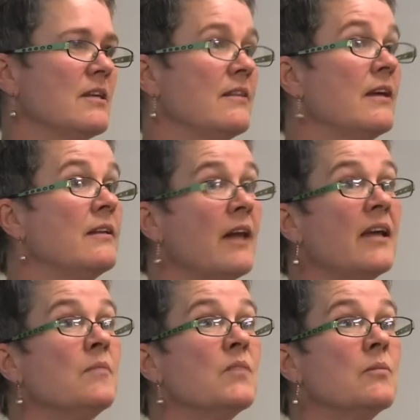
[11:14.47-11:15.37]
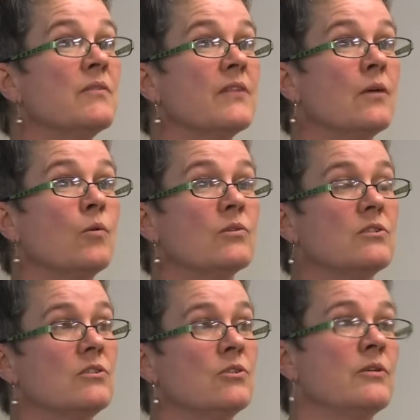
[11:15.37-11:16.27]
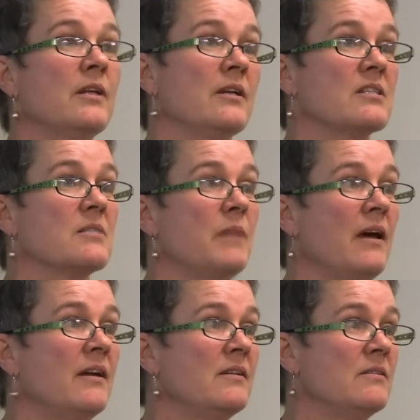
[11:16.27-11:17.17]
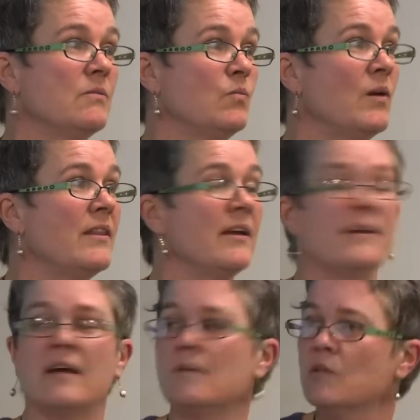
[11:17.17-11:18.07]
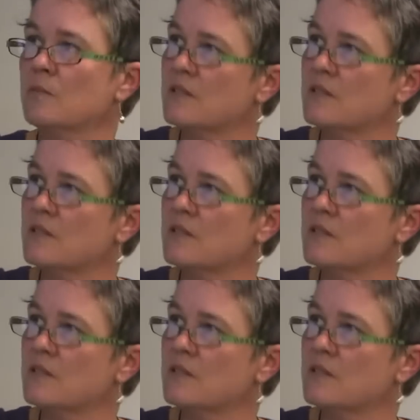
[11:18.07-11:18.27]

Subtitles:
they then named them if they wanted to, and then explained why they named them.